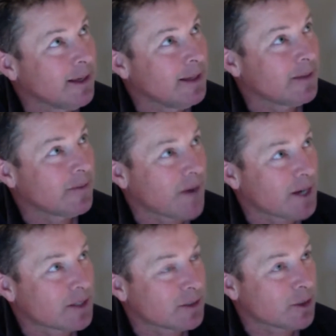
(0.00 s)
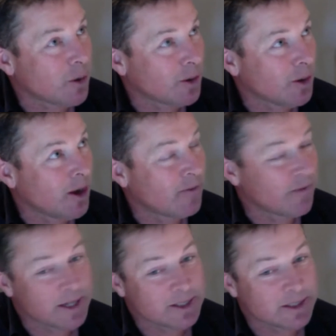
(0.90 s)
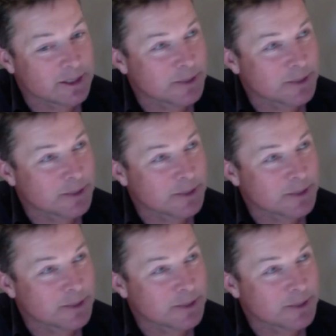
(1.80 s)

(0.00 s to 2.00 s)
in the fashions online fashion